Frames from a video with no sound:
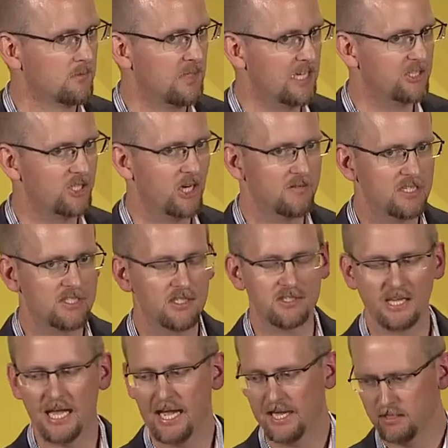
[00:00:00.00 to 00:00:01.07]
as service
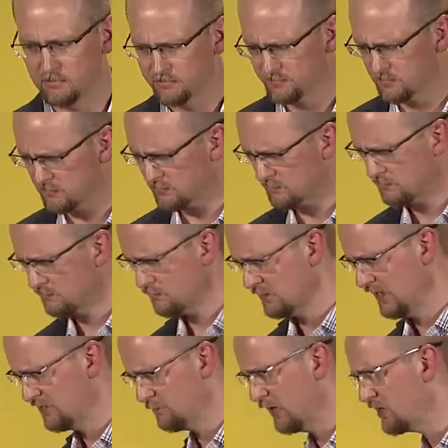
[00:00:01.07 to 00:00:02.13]
design,
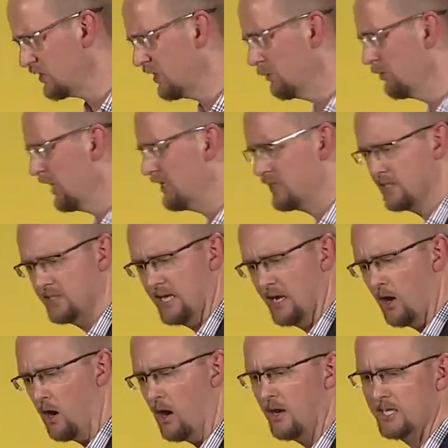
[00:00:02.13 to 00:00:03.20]
especially in places that
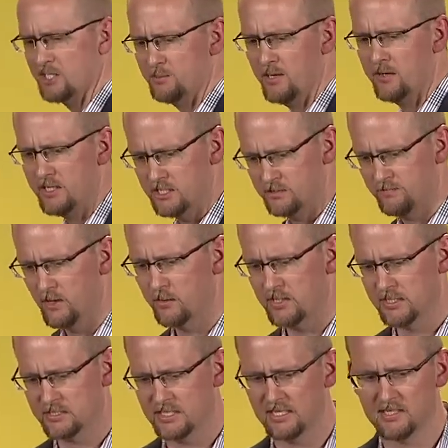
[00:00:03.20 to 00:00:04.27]
are
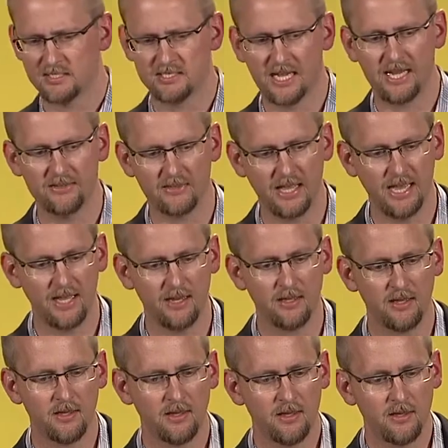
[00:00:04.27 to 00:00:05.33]
experience-focused and design-led,
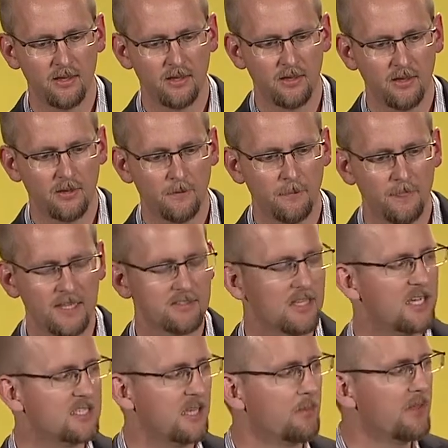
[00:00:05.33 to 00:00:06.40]
it's
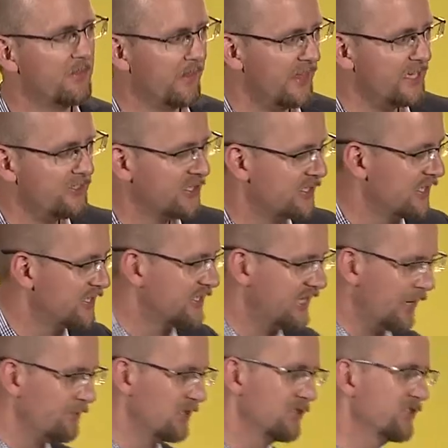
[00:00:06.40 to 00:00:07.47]
not something that you can just
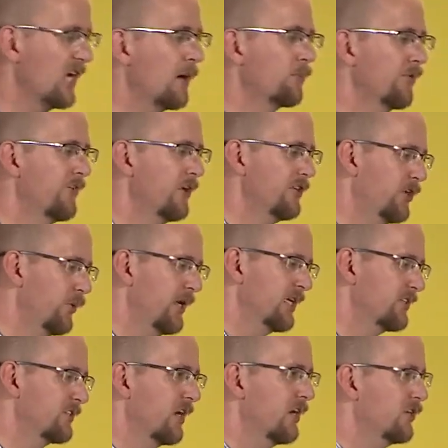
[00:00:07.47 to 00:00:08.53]
accept and stop what they're doing
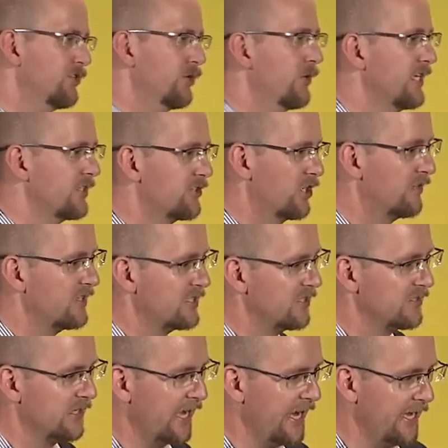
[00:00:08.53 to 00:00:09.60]
and start doing service
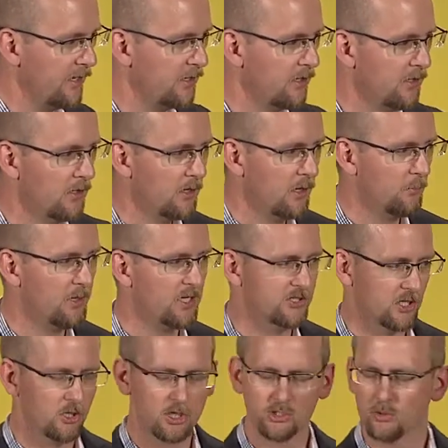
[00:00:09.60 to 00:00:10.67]
design
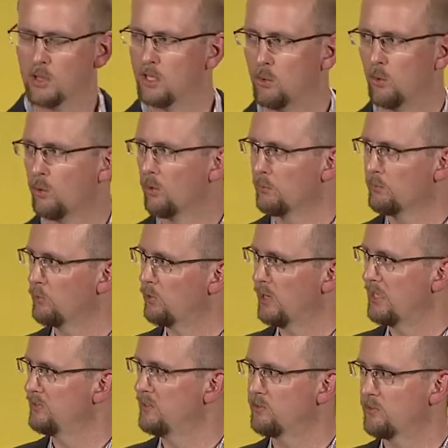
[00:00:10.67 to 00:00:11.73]
because it looks really cool and
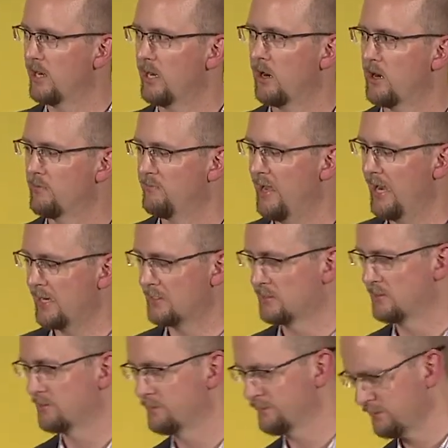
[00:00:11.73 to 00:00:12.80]
creates these great
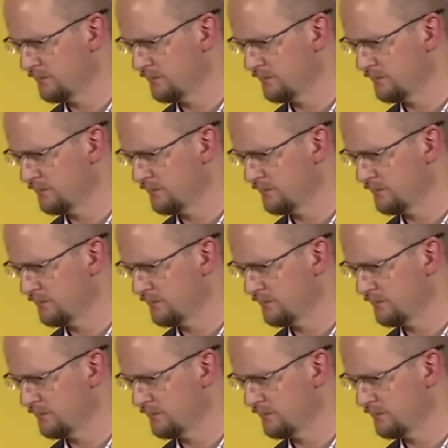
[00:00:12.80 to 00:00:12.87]
artifacts.